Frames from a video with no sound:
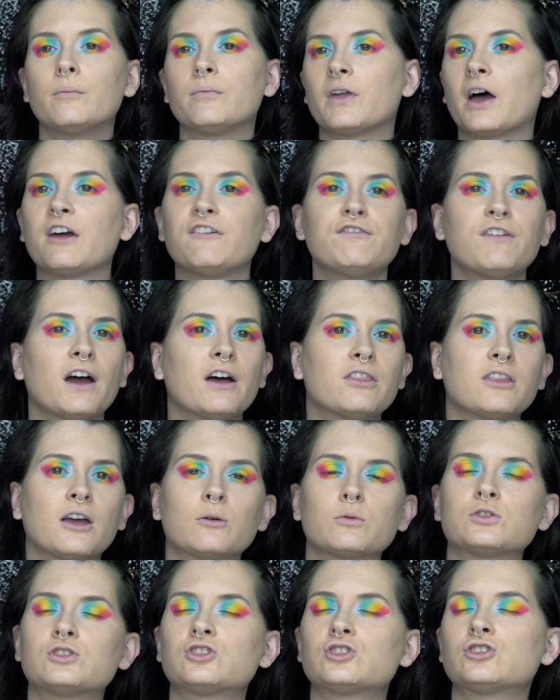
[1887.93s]
I found
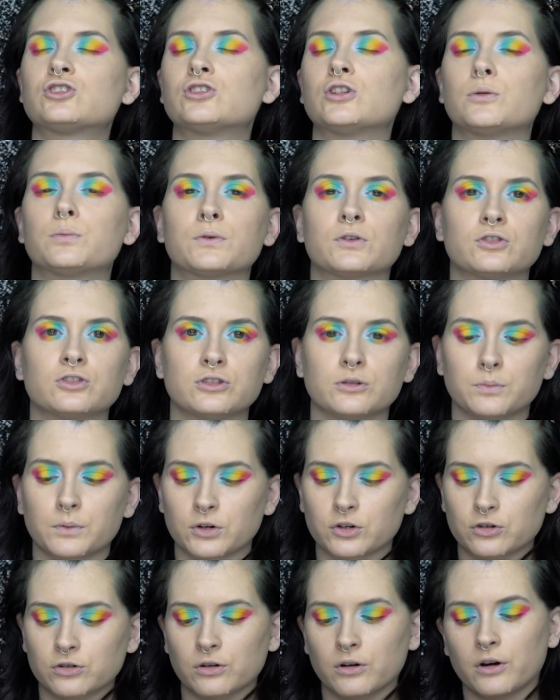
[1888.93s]
that was super,
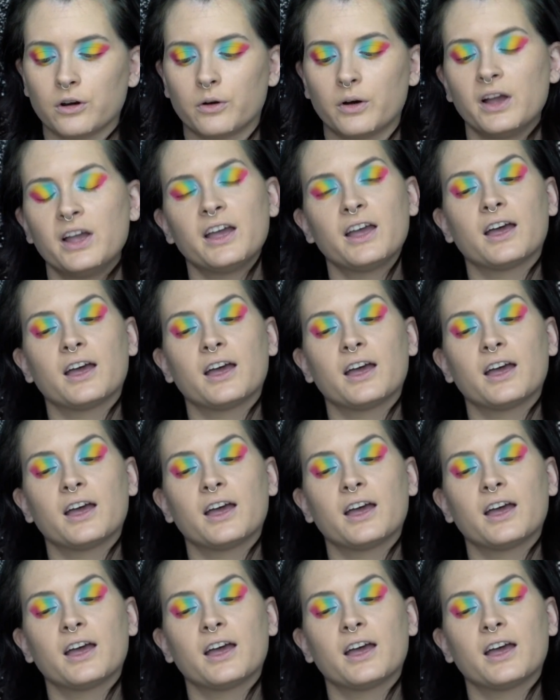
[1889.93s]
super true.